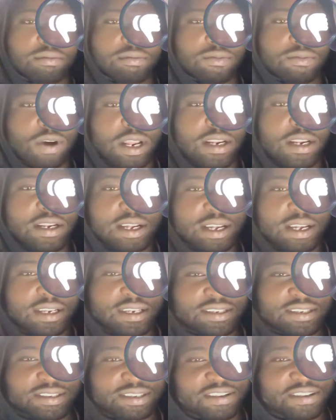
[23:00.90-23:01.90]
Why did I
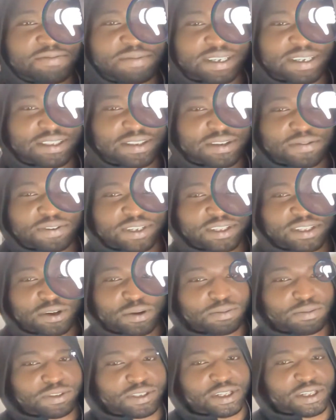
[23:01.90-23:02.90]
give myself a
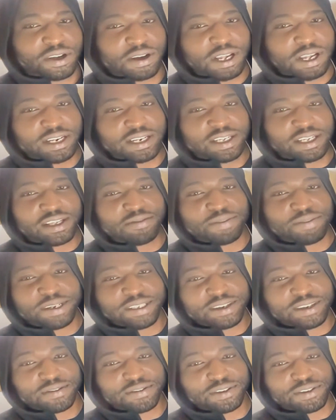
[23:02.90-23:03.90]
thumbs down? I didn't give
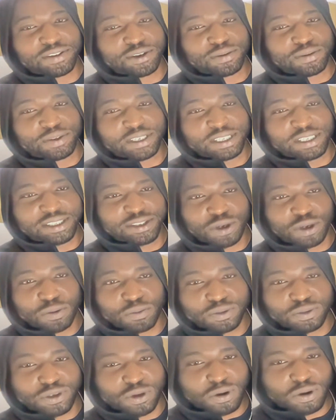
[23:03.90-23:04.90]
myself a thumbs. I said
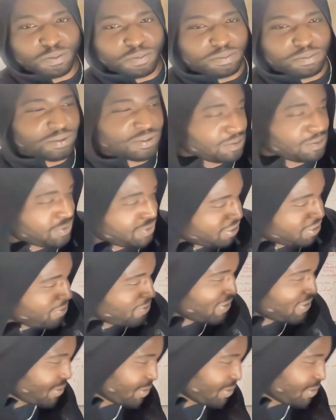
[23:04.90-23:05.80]
thumbs up. So let's give a